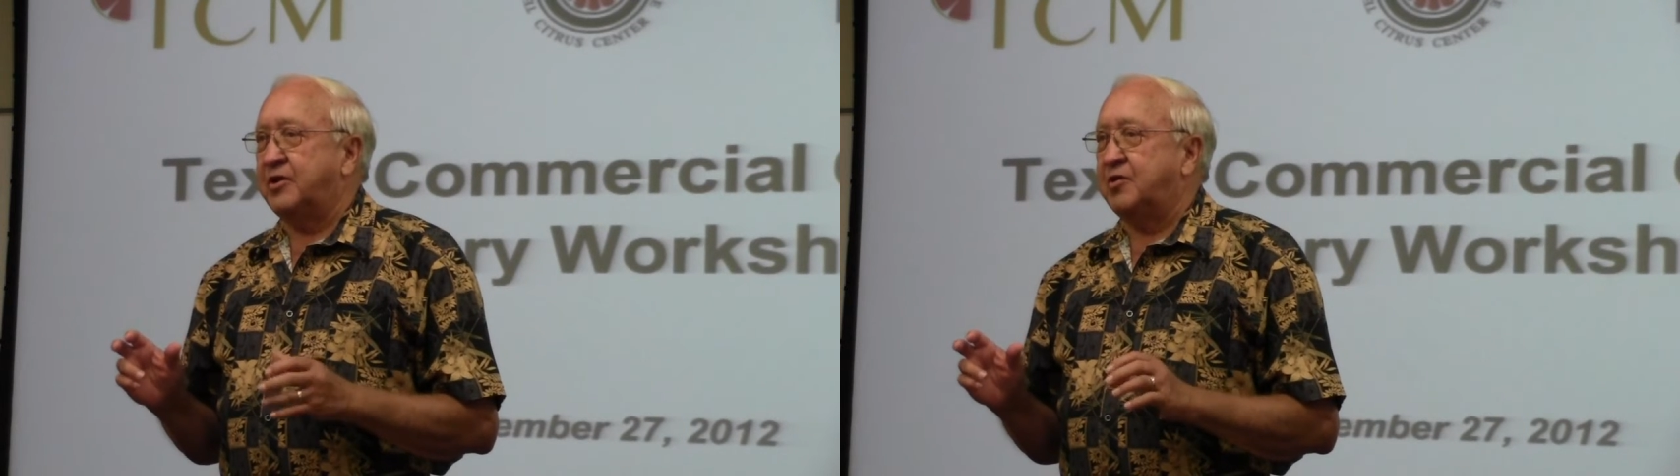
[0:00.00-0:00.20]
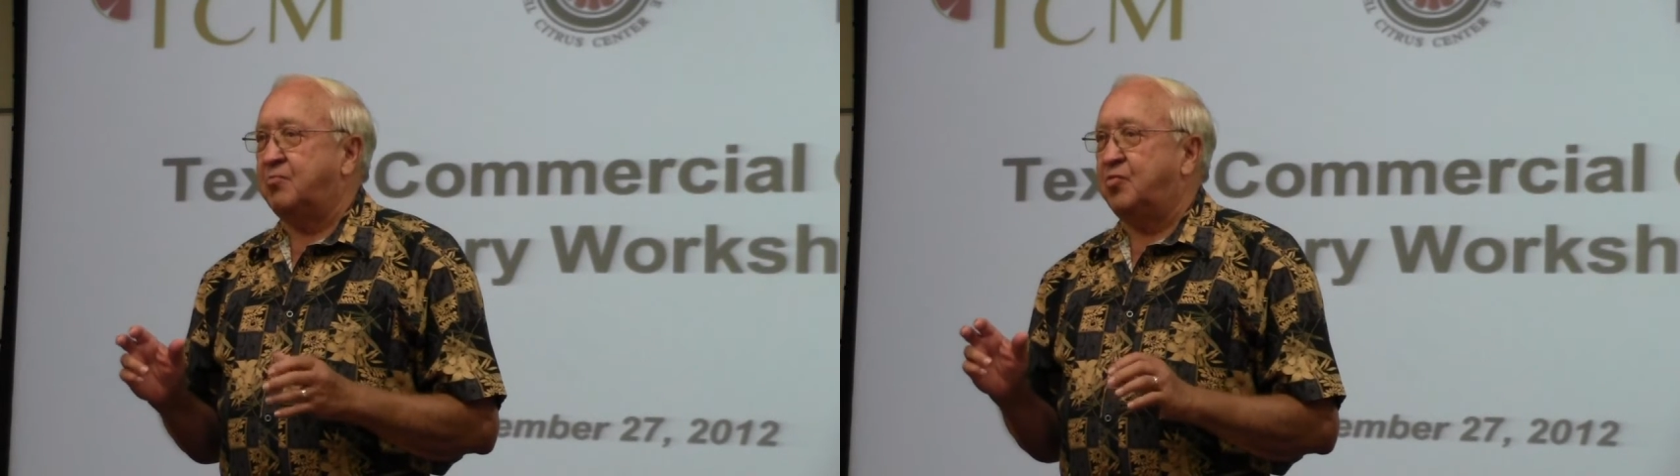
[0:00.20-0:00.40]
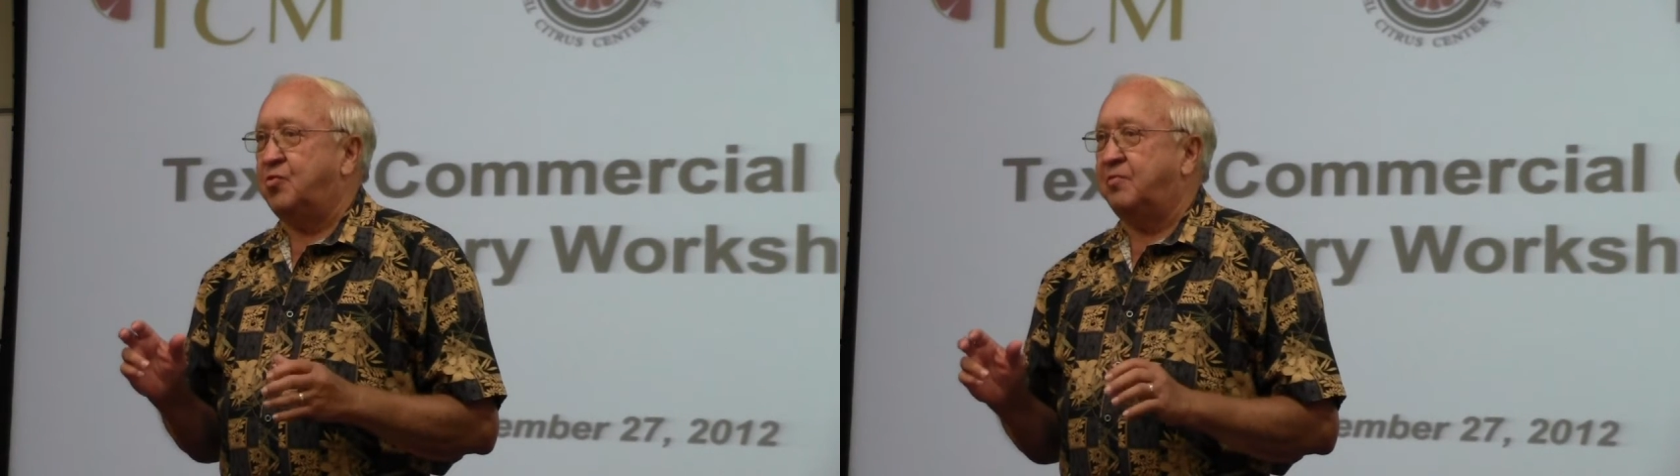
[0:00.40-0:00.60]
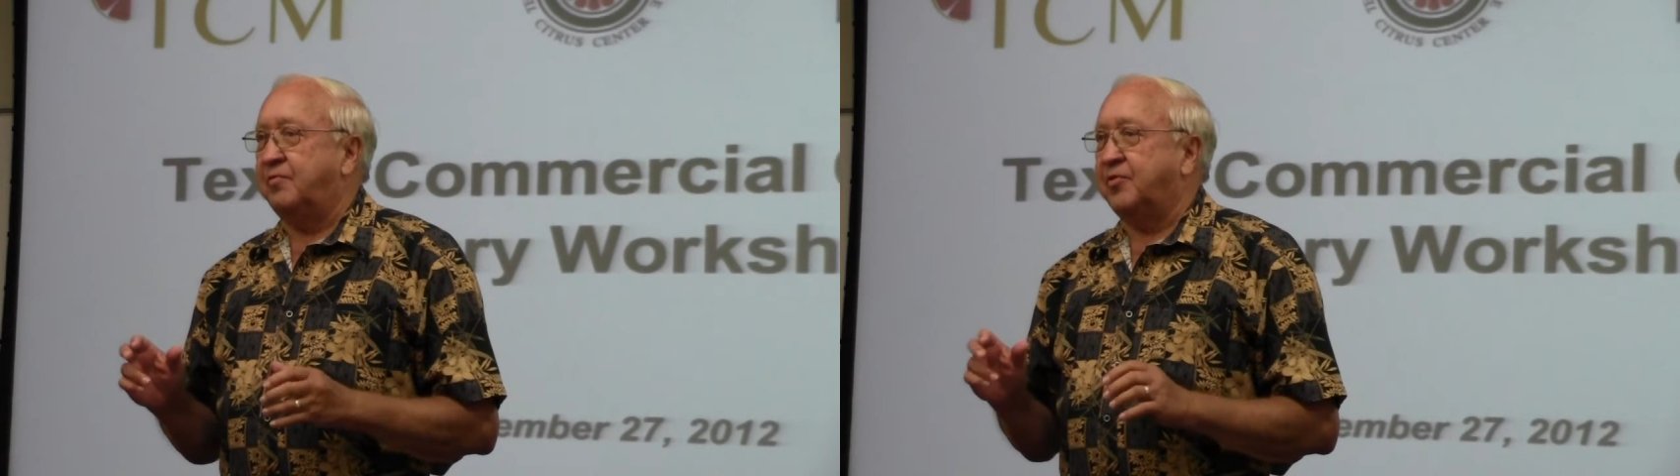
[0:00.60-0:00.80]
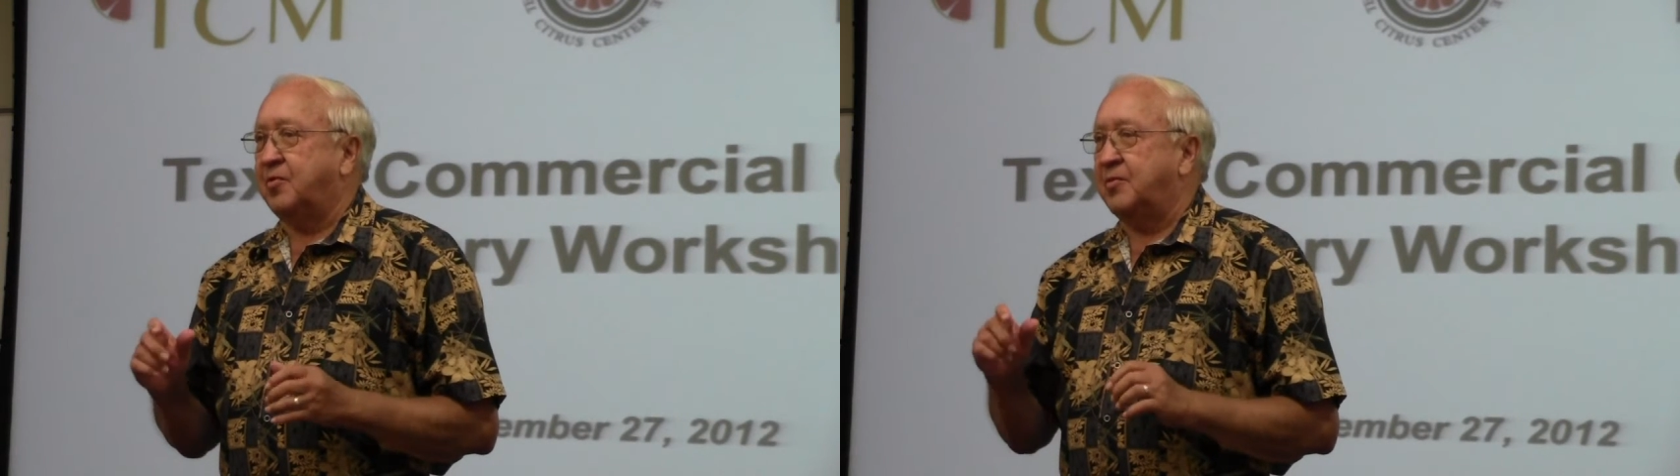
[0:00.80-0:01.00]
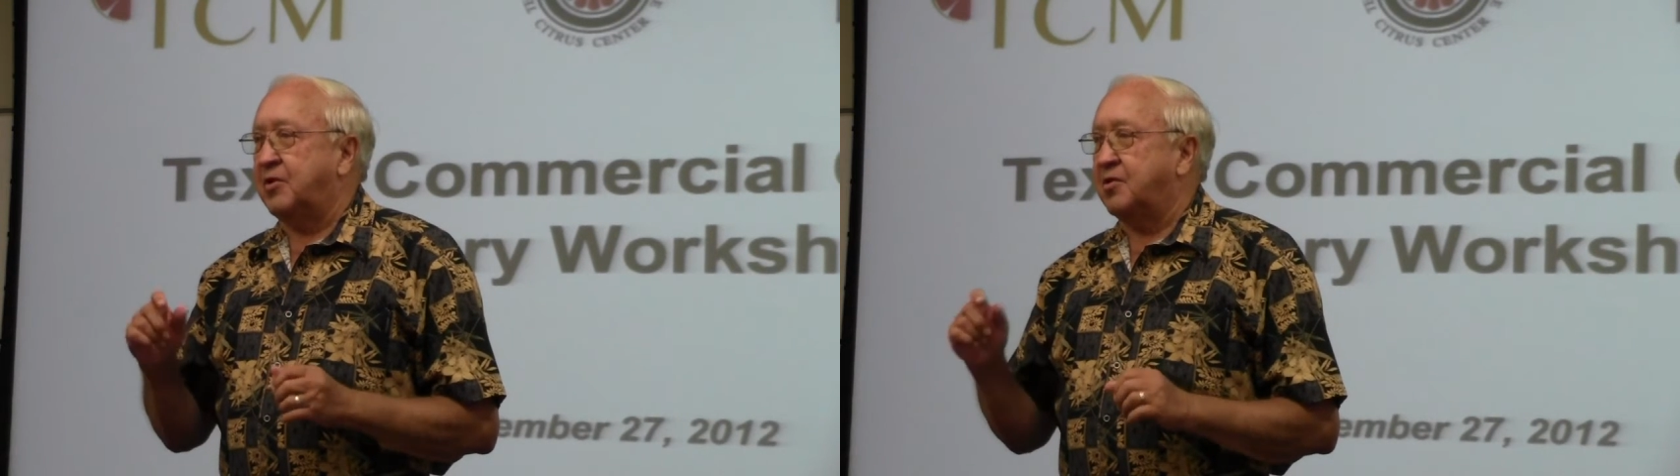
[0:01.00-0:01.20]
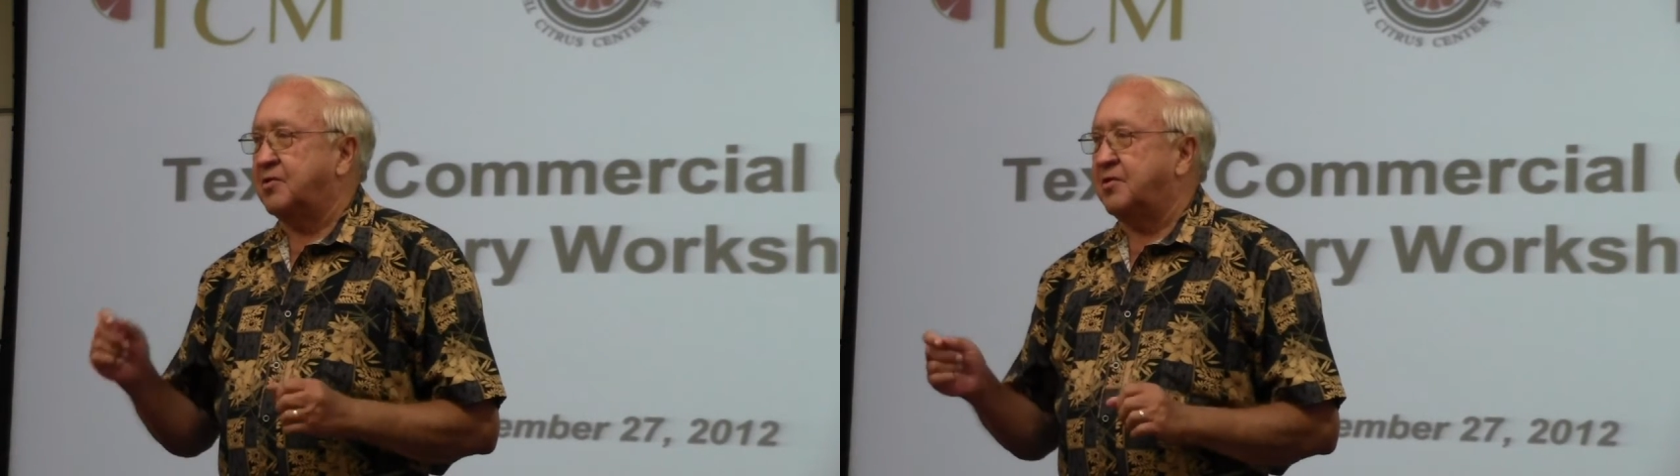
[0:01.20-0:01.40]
real boom from there